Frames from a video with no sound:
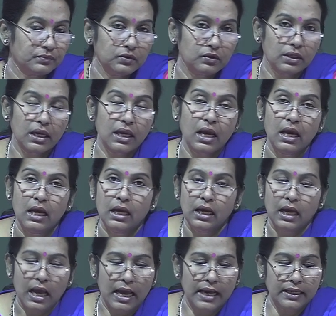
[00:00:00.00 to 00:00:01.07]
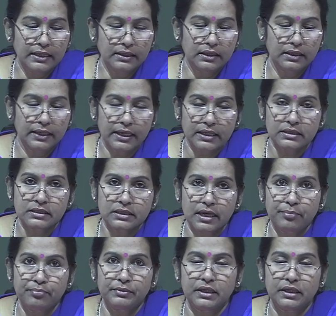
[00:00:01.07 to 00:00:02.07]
Okay. And in the next step,